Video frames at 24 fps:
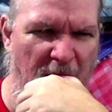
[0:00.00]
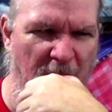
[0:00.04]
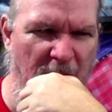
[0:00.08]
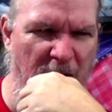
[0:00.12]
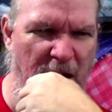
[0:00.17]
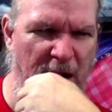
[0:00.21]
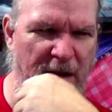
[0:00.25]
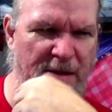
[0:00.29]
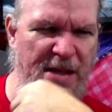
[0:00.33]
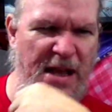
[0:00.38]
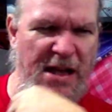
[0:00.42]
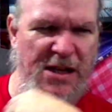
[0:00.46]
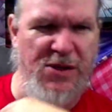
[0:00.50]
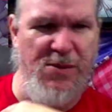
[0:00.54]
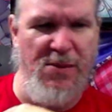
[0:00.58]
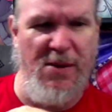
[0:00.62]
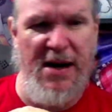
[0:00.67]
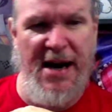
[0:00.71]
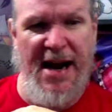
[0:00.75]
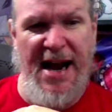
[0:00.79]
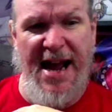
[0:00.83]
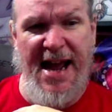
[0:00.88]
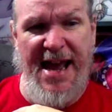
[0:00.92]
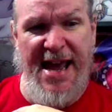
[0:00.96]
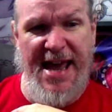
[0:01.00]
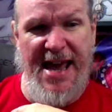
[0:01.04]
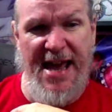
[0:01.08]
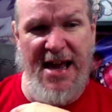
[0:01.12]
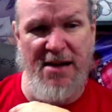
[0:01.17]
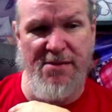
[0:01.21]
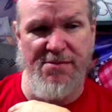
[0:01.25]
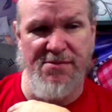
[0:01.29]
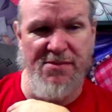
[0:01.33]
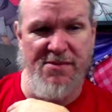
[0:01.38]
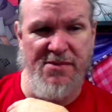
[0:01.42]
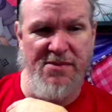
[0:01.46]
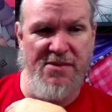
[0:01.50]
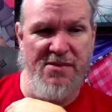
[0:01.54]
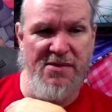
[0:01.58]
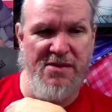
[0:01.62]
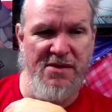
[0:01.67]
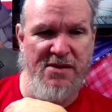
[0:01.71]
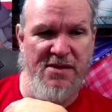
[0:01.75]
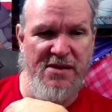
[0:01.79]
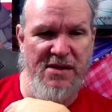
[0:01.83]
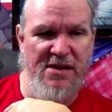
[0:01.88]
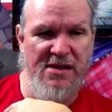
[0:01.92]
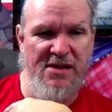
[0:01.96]
And that's where I am.
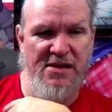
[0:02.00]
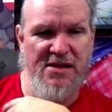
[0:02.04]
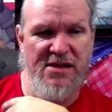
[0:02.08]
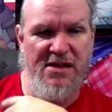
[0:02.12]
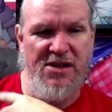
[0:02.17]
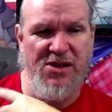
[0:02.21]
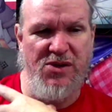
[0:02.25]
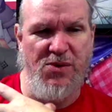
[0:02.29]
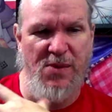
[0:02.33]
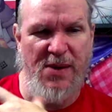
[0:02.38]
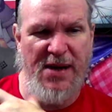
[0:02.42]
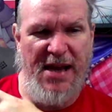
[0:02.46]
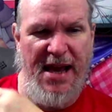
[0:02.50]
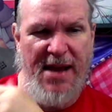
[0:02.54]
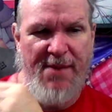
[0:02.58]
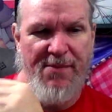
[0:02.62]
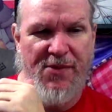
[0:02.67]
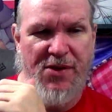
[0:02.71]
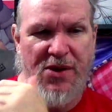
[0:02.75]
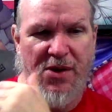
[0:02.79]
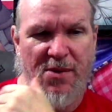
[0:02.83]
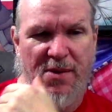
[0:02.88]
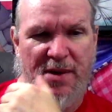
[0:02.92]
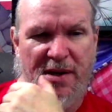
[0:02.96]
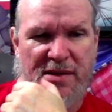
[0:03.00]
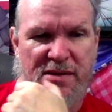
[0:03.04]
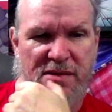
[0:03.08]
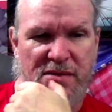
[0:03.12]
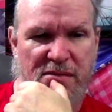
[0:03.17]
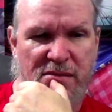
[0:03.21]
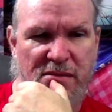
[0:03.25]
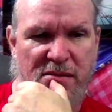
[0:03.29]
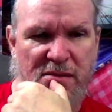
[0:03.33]
That's what I'm doing.